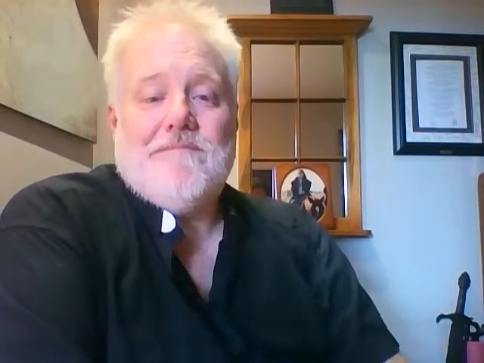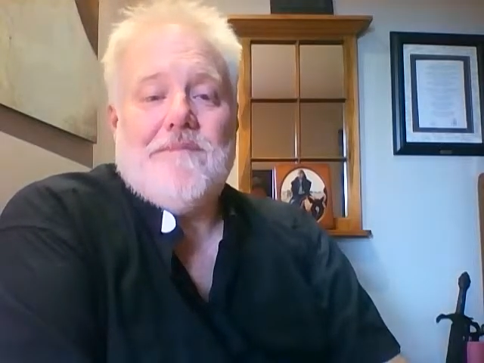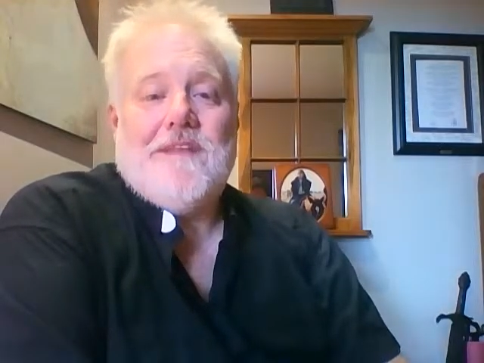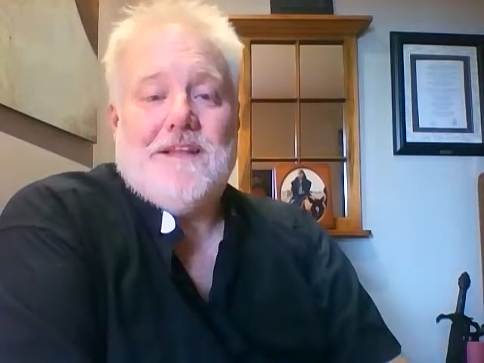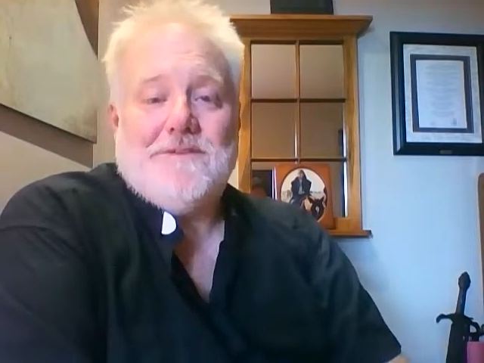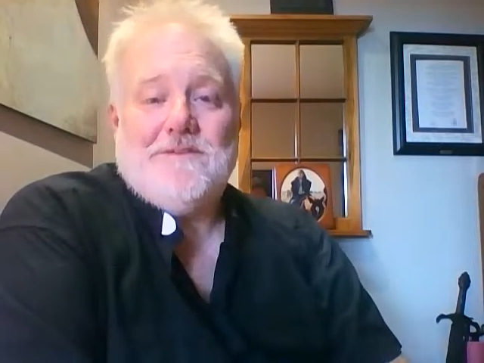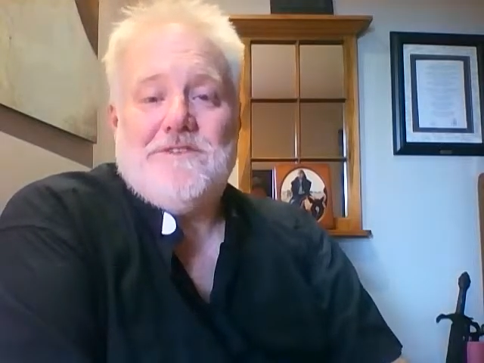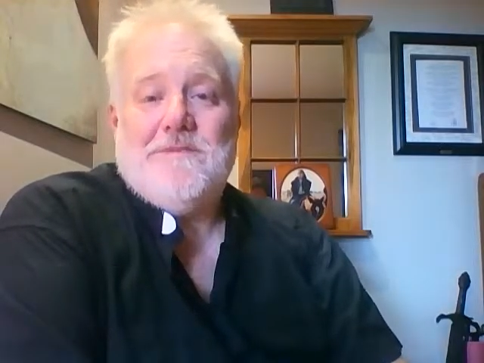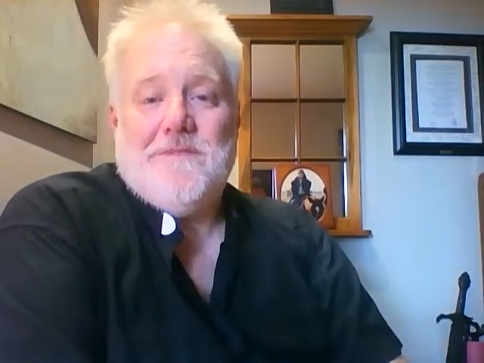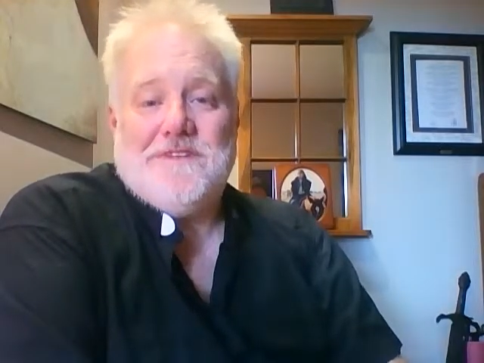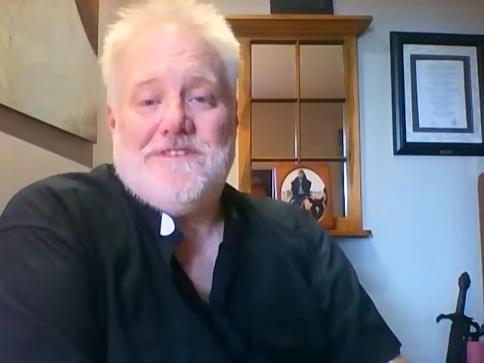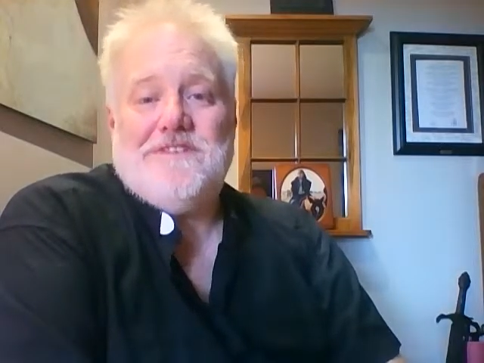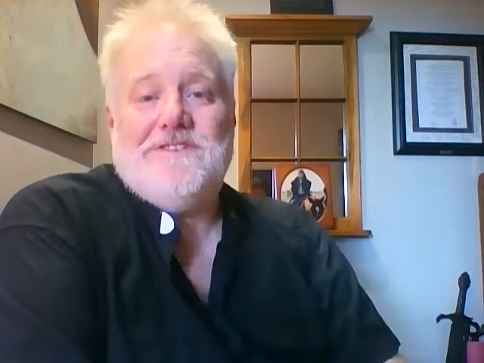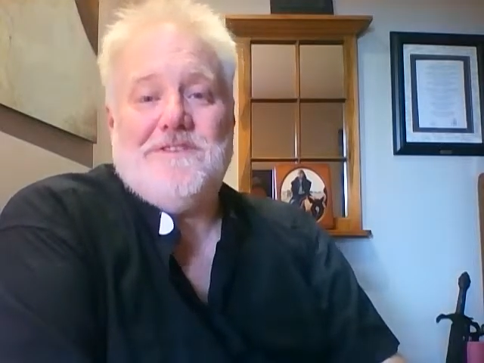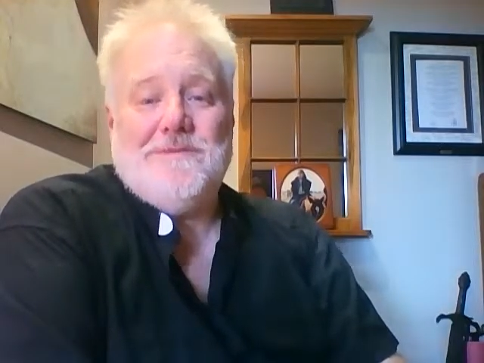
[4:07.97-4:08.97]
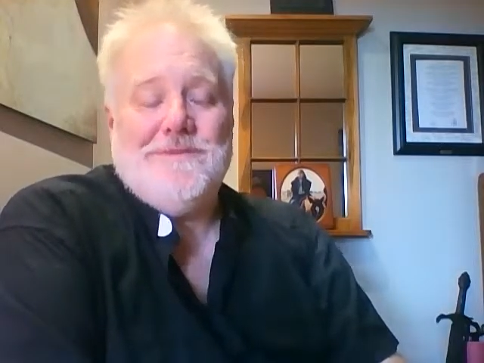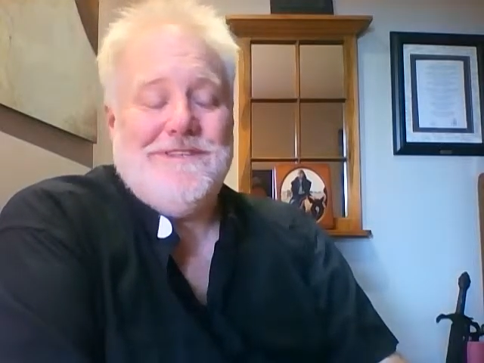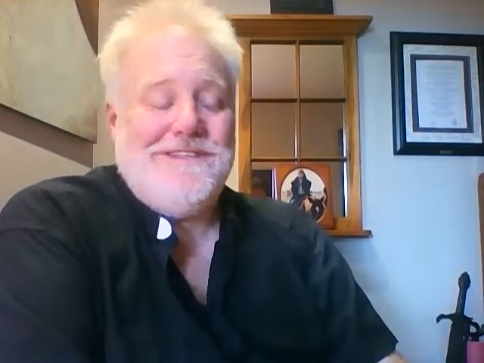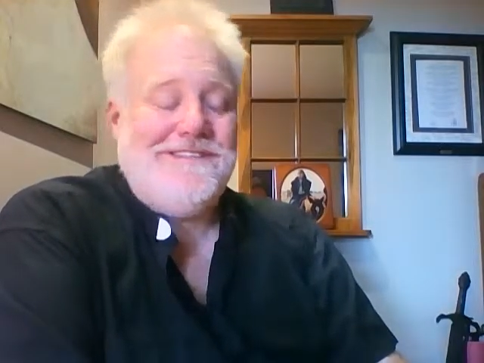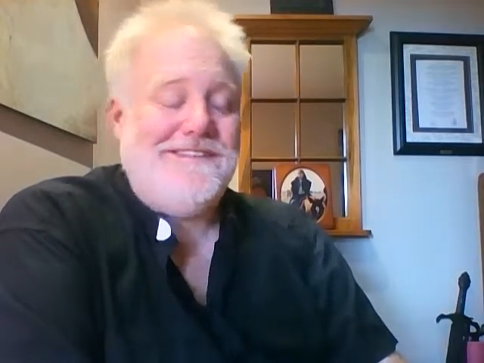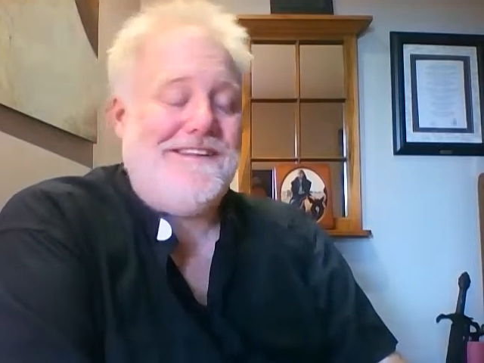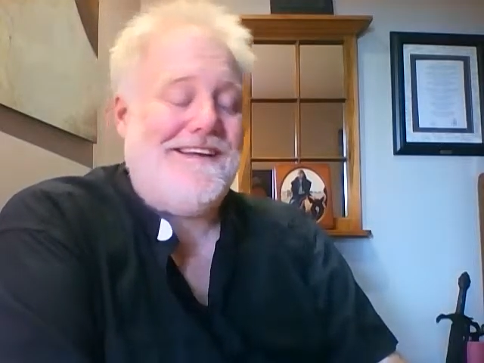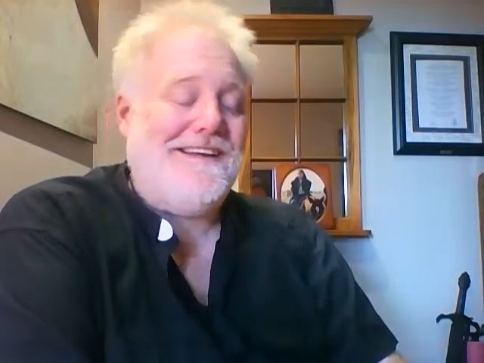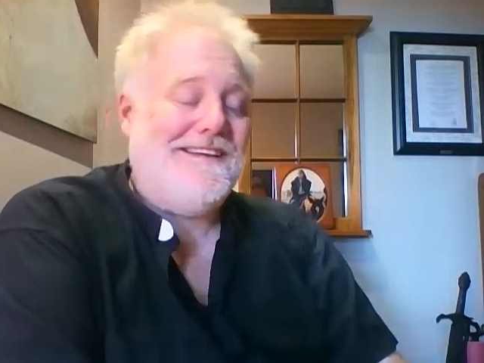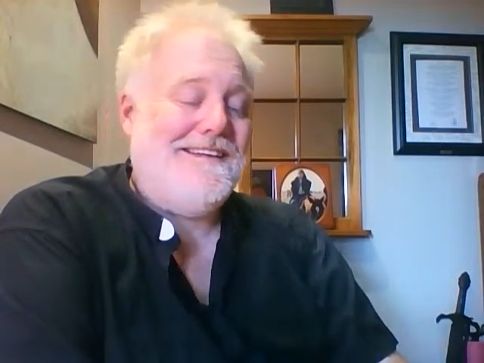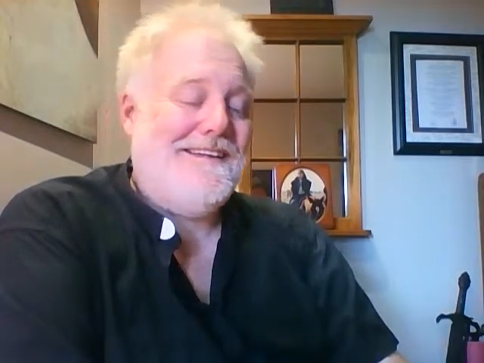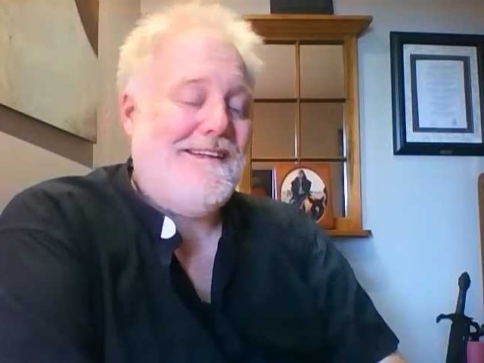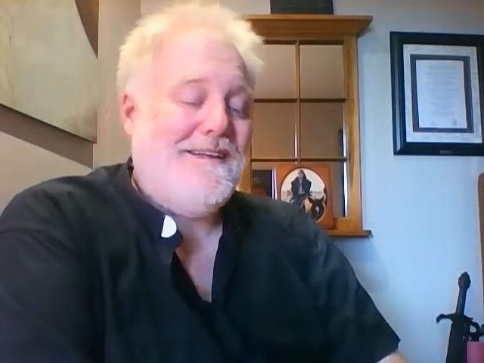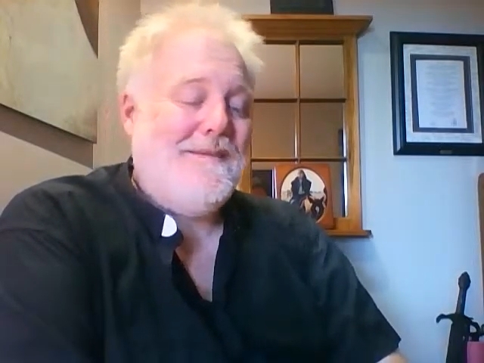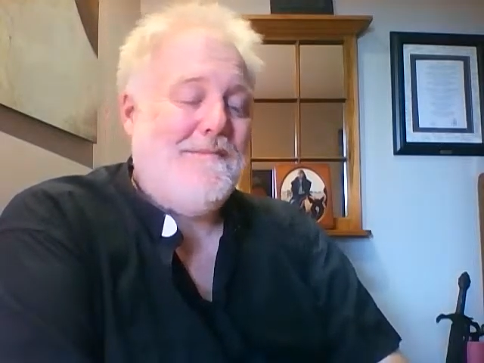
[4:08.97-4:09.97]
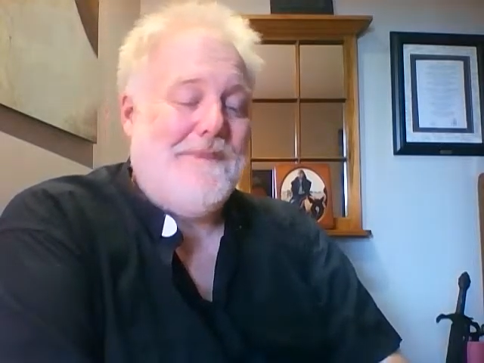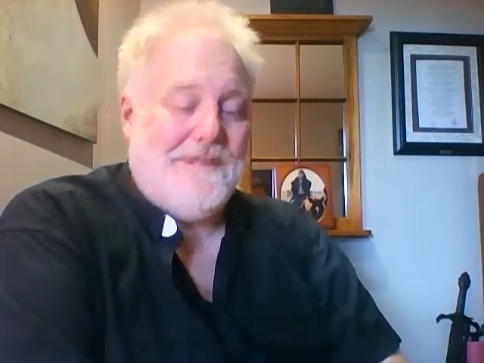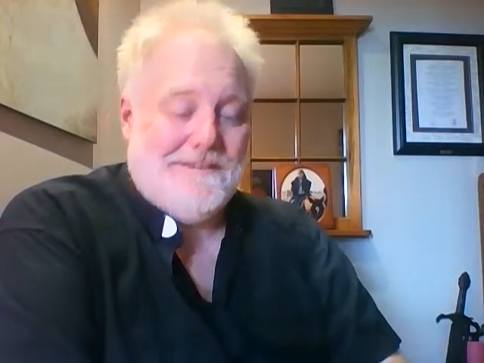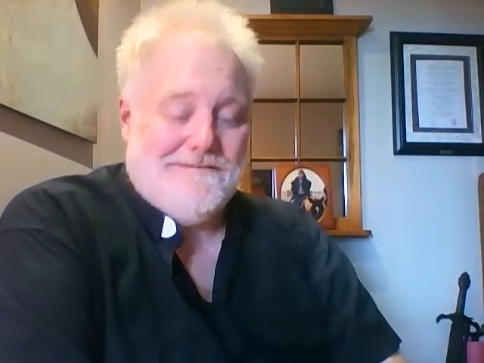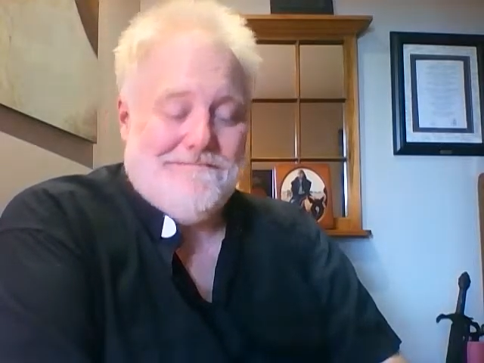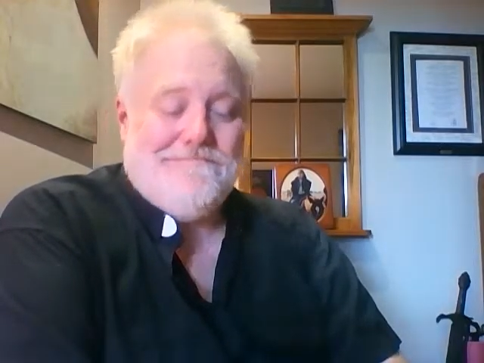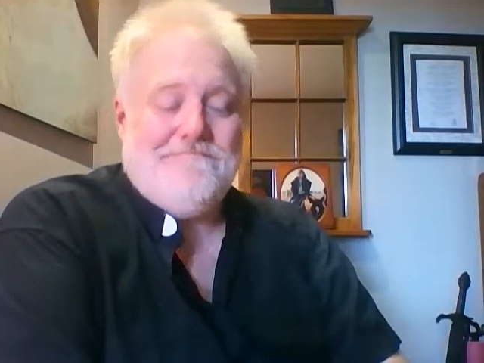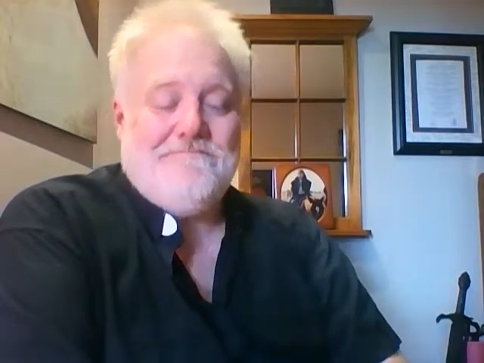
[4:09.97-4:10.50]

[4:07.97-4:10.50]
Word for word: That's what you missed at Jubilee today. But